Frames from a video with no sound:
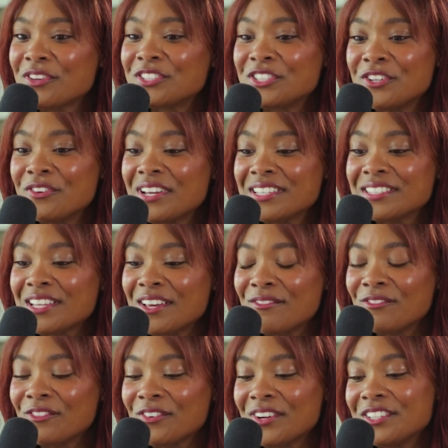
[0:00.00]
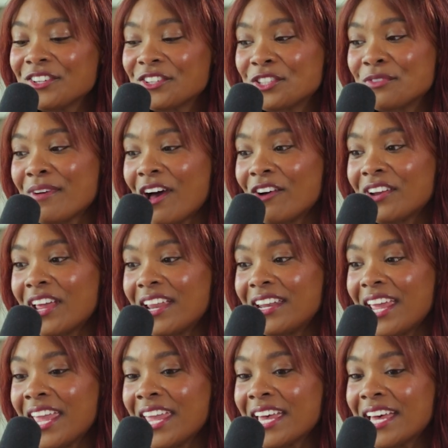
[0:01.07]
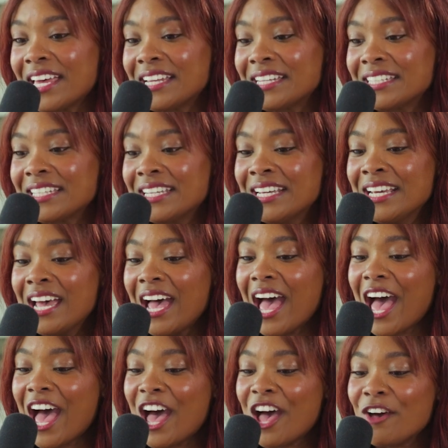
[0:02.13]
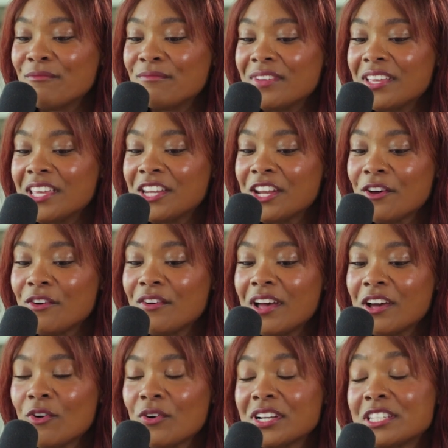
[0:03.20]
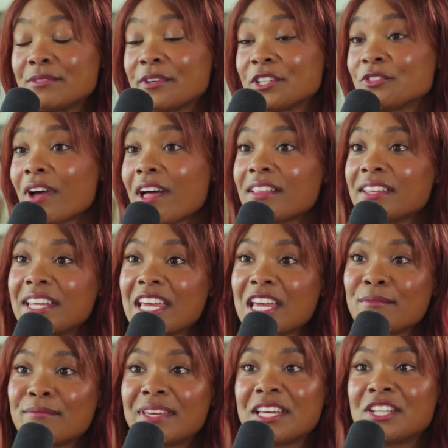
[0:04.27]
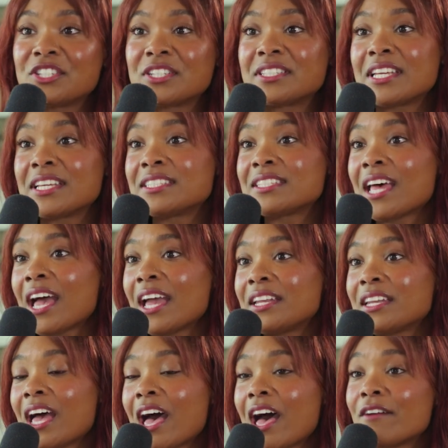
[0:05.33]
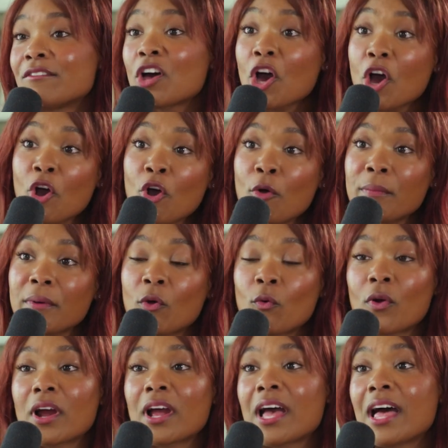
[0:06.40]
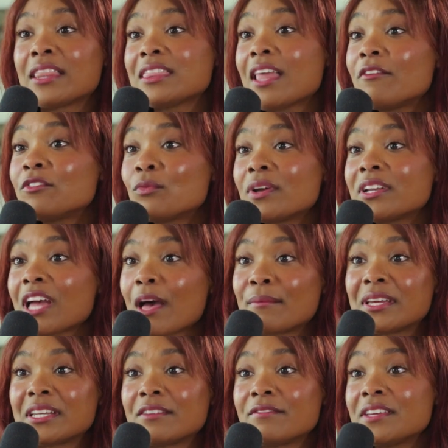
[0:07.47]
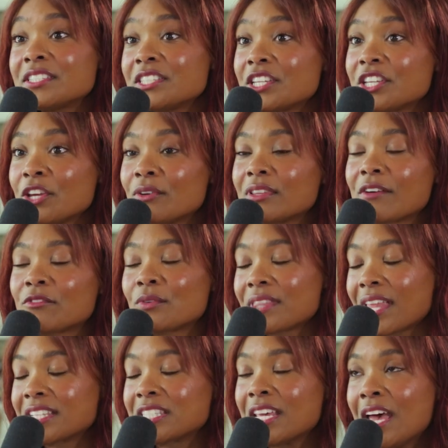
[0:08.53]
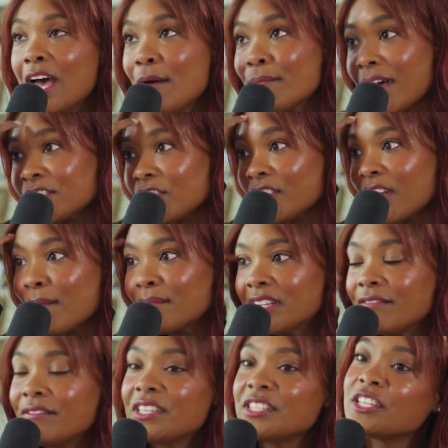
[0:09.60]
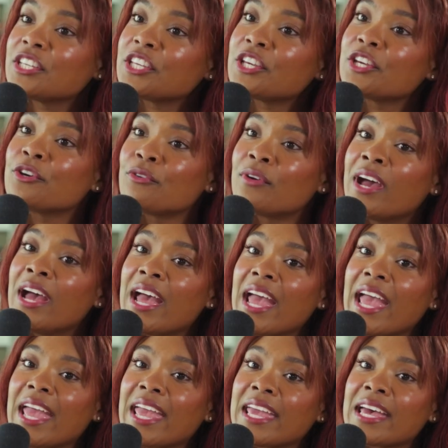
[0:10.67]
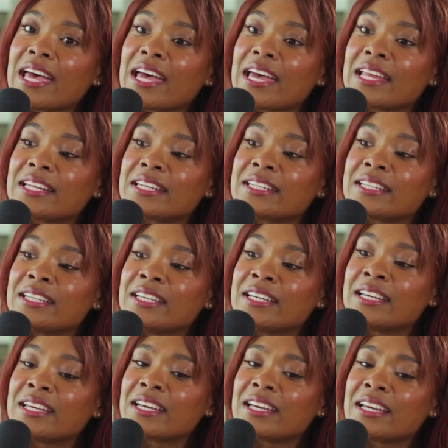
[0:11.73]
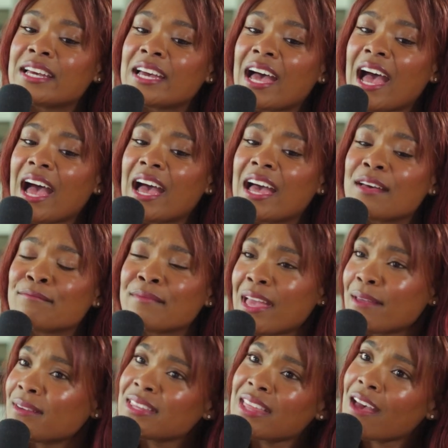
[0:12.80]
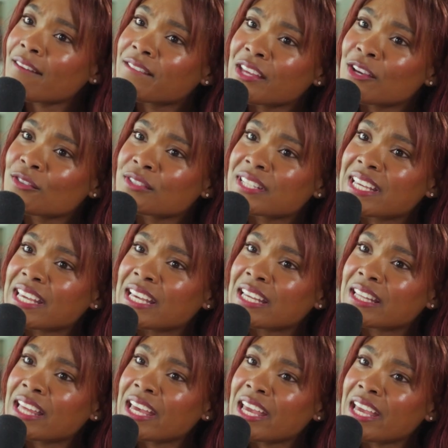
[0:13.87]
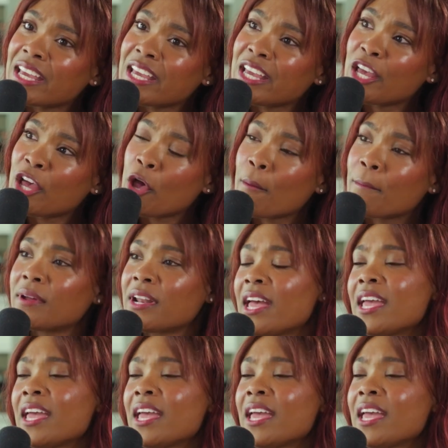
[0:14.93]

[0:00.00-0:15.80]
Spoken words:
was doing some research about it, and according to spirituality, it can be just a sign of hope or a loved one coming to visit you, a loved one that's passed on coming to visit you, and maybe that feels healing. But